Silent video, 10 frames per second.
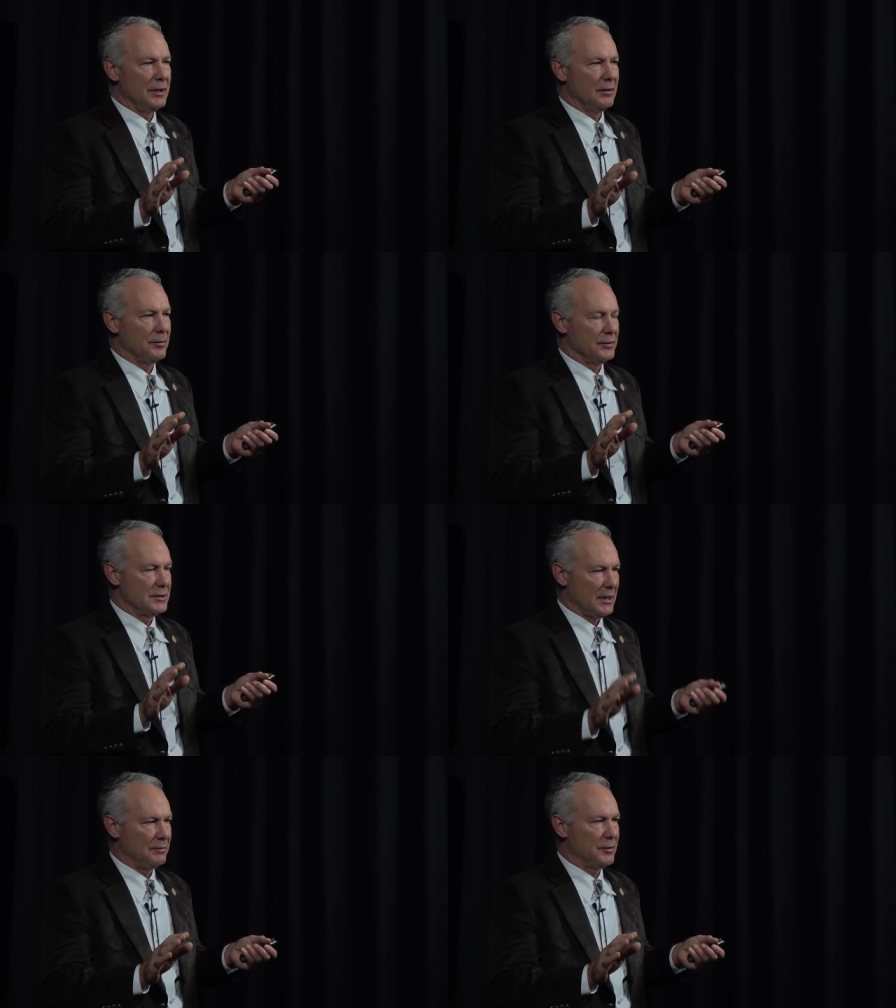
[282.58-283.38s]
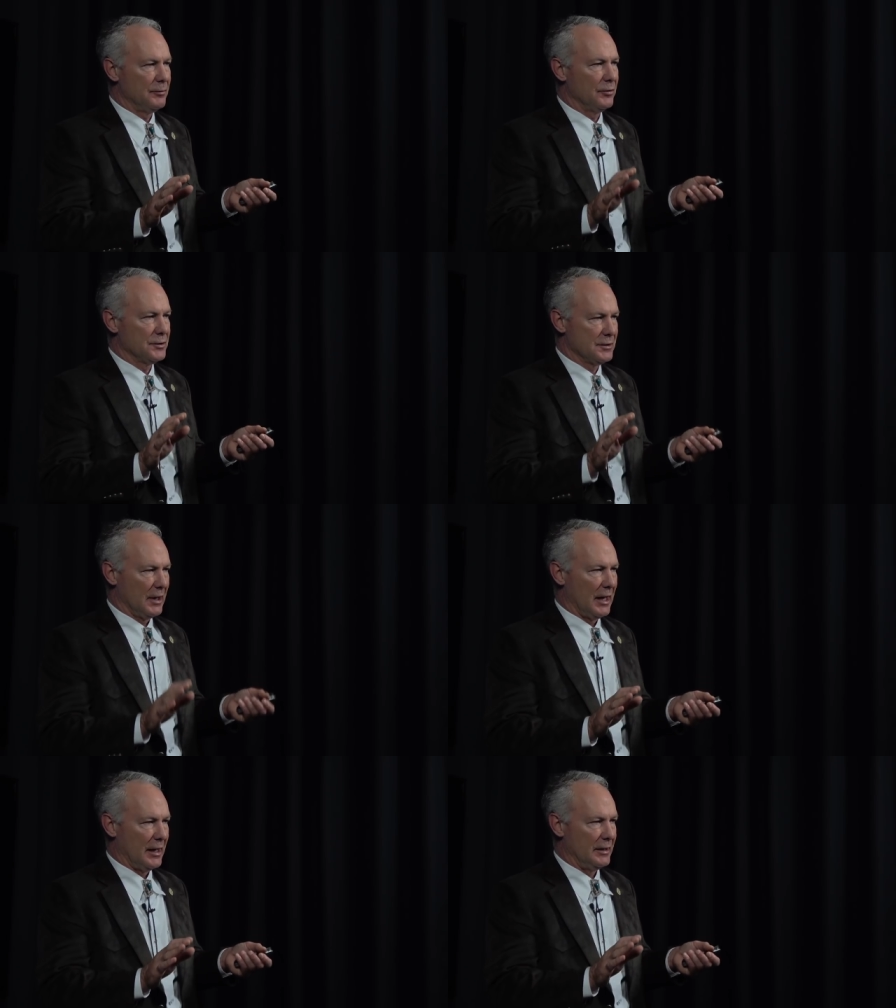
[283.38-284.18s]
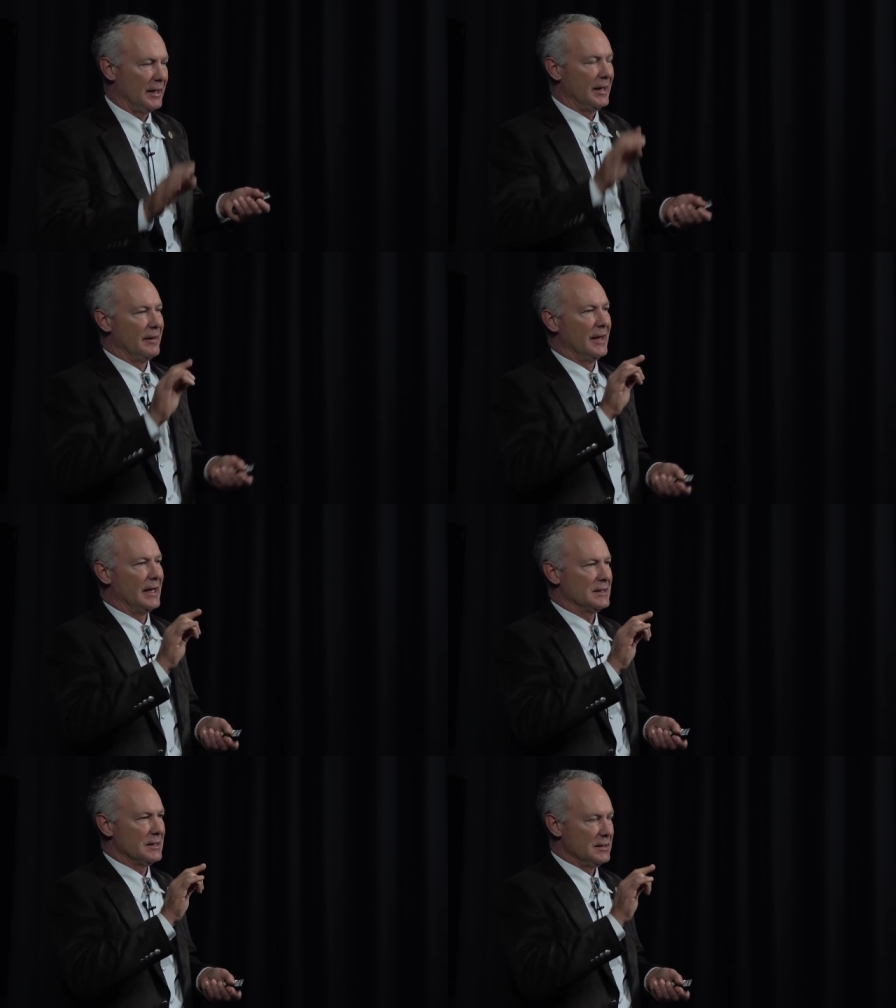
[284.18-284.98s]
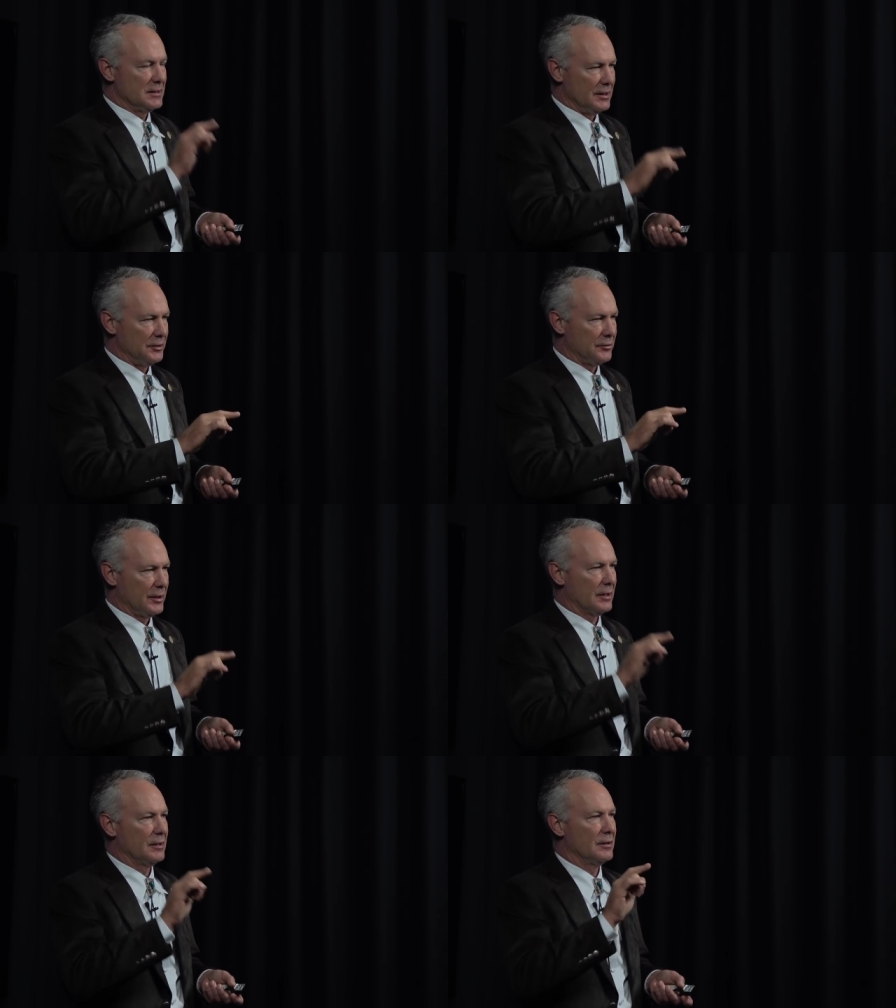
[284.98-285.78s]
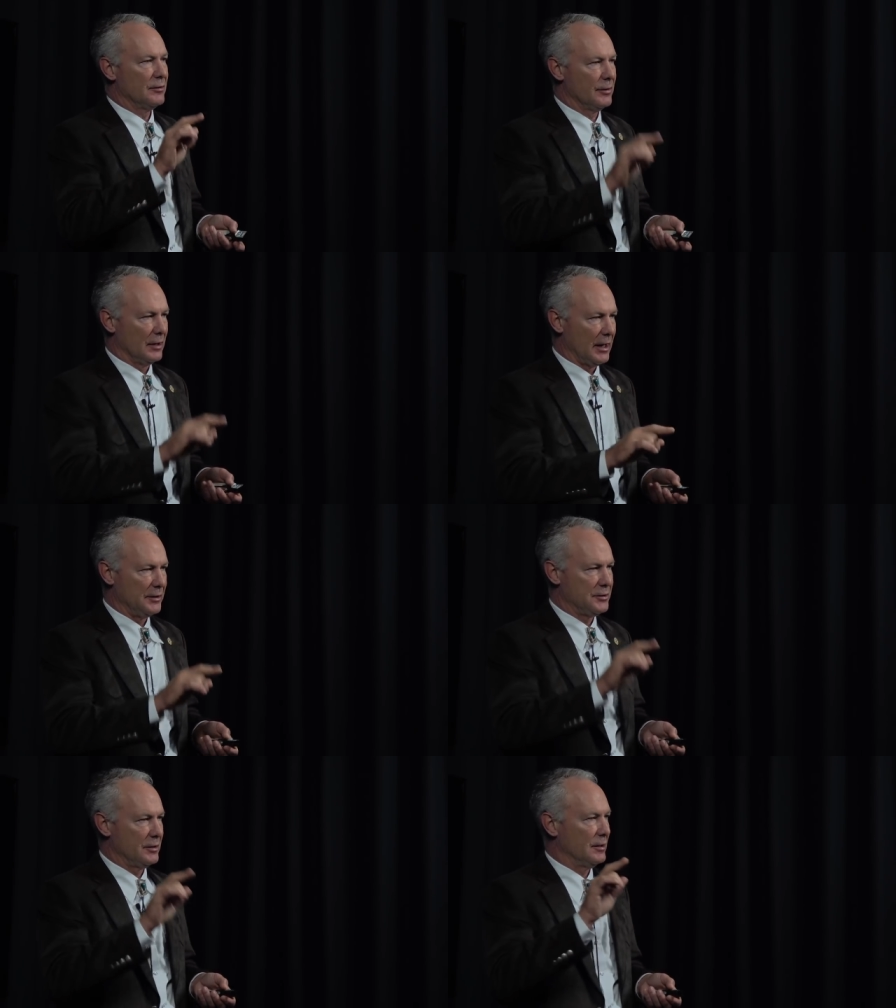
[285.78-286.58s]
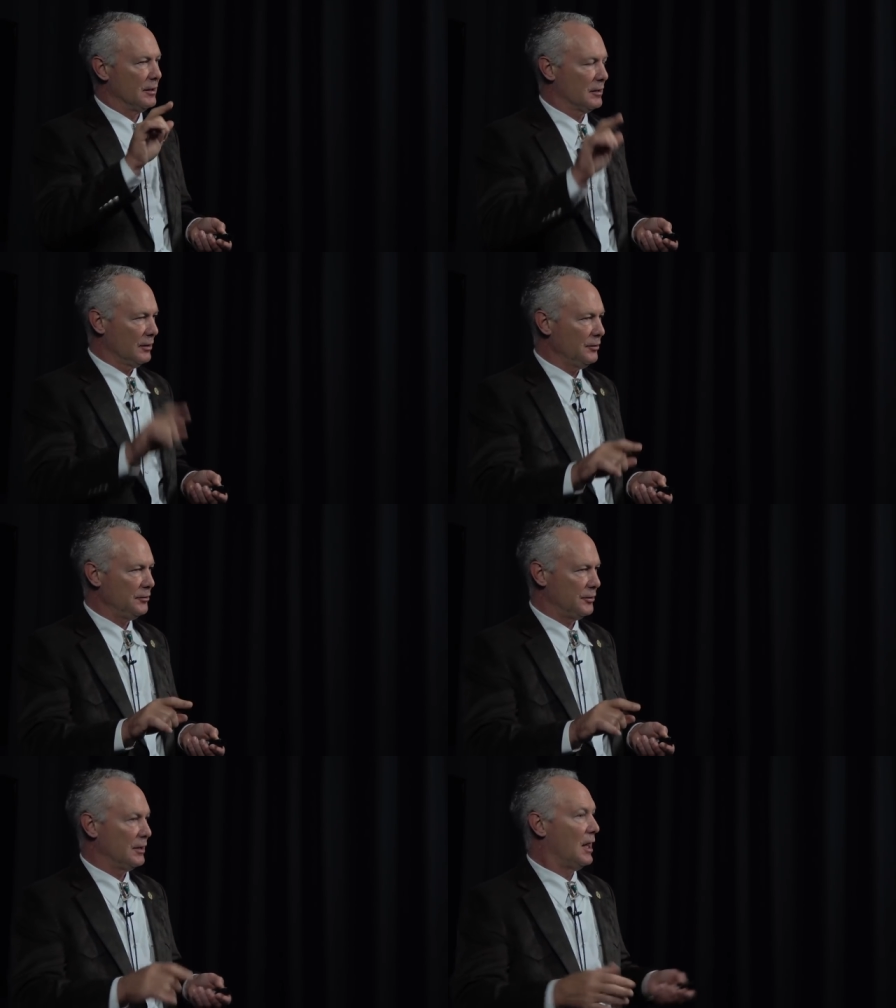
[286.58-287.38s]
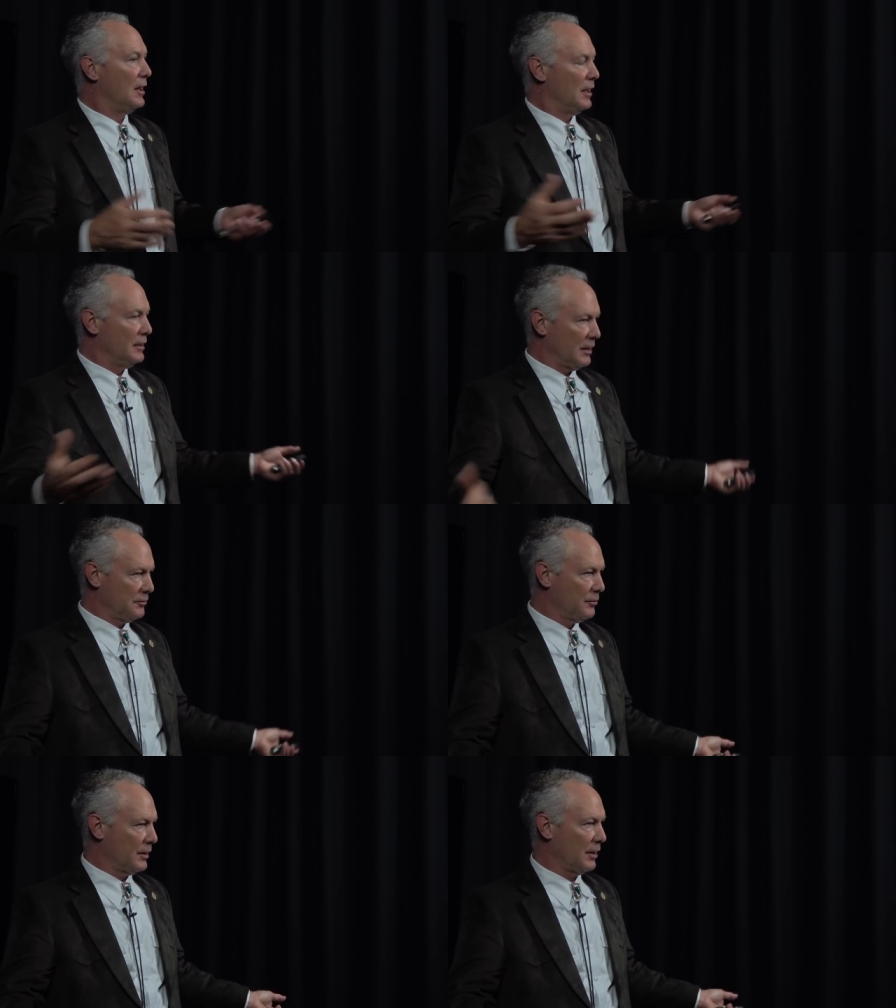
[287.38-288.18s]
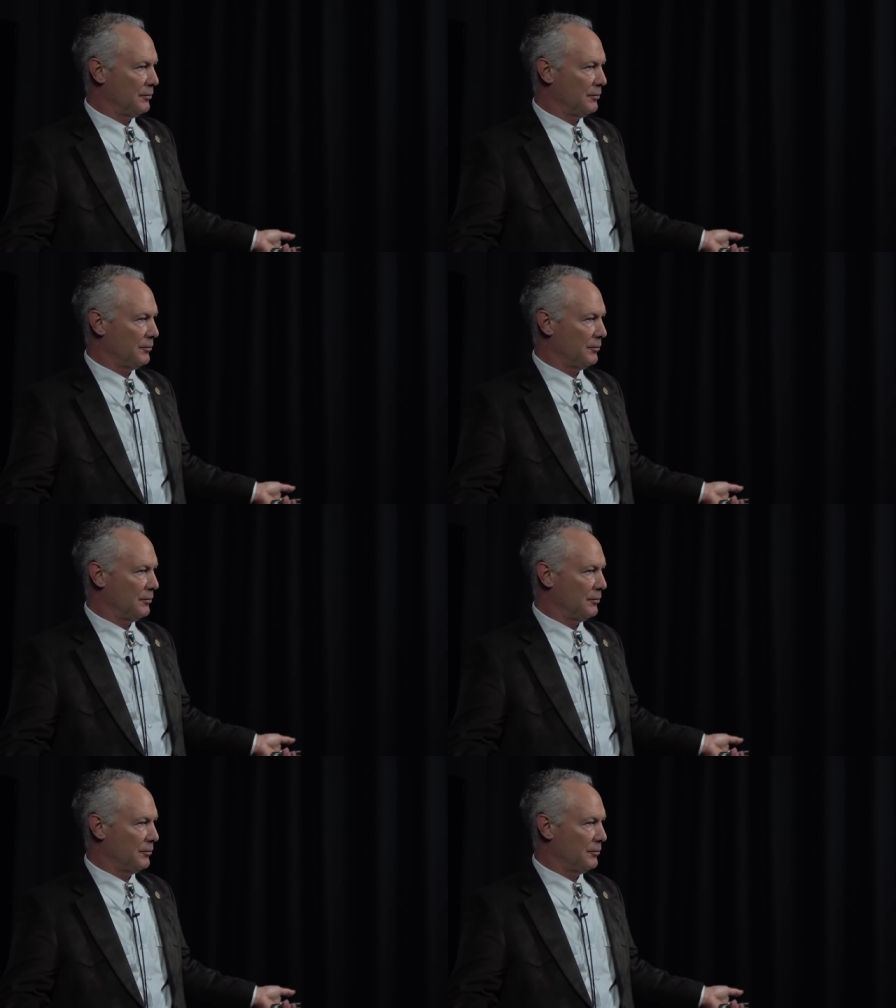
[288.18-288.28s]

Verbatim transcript: be a perceptible slide. That's centric relation occlusion, and that's where I